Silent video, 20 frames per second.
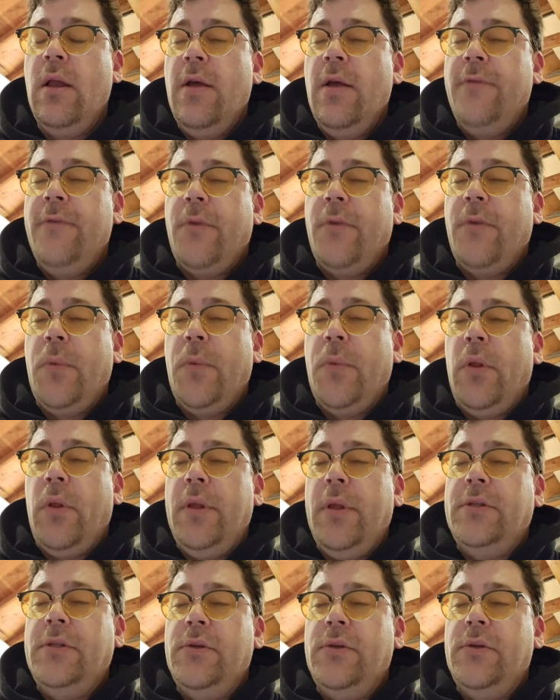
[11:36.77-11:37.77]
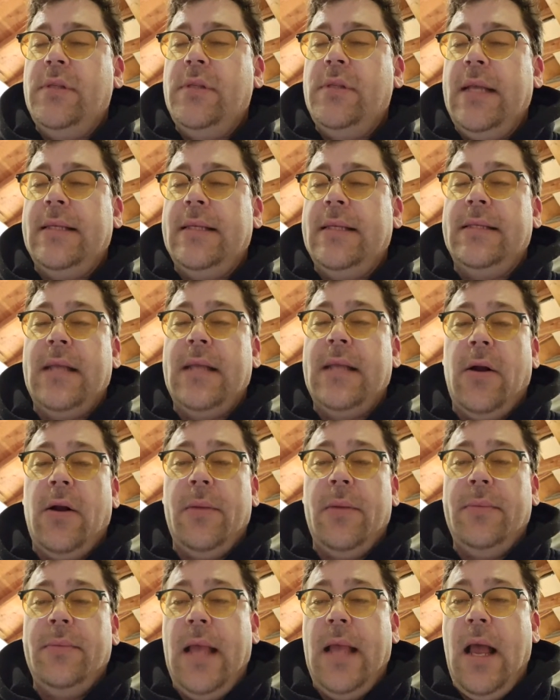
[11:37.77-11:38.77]
for bullies who seek to tear
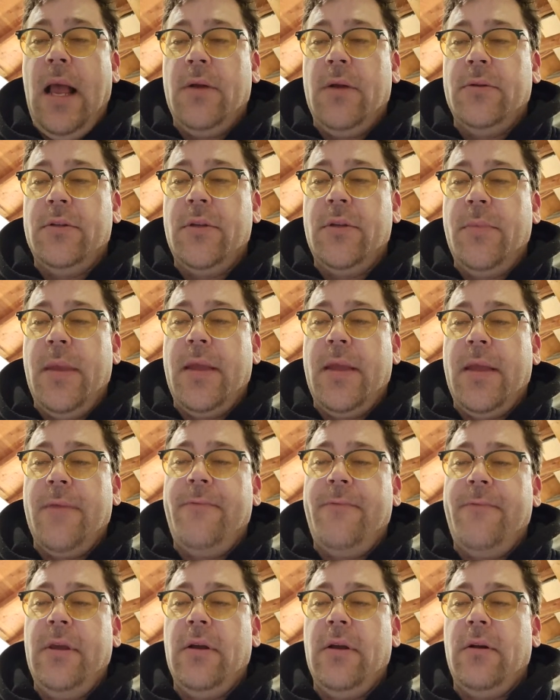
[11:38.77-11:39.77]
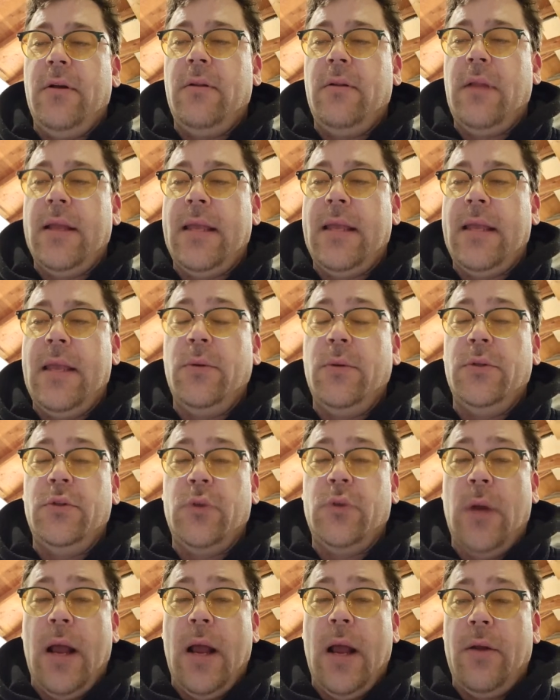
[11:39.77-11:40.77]
him down, to make him feel like he will
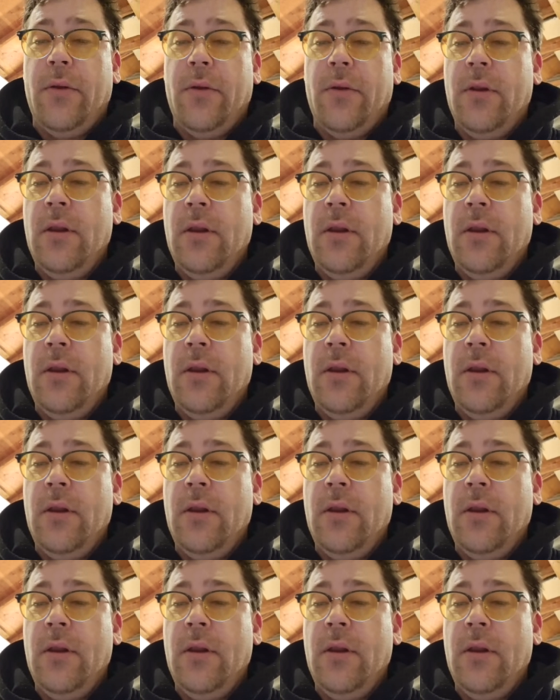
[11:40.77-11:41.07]
drown.